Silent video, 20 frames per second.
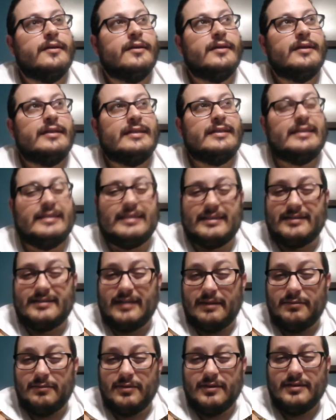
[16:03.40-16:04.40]
in
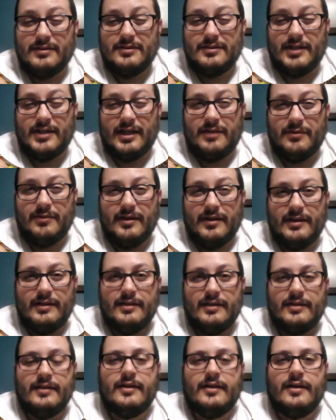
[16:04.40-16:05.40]
December, January.
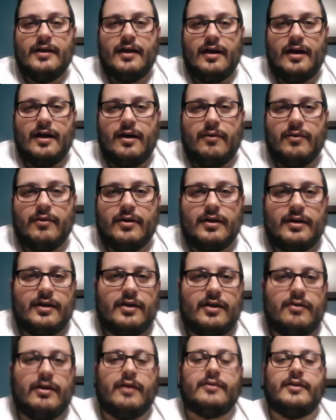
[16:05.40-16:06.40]
We're going to
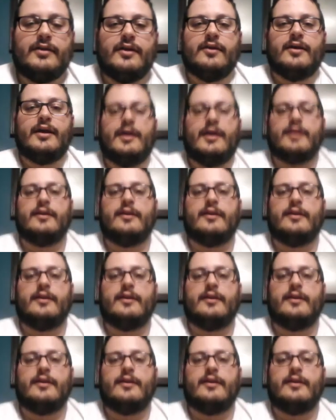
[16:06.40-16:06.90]
go out there and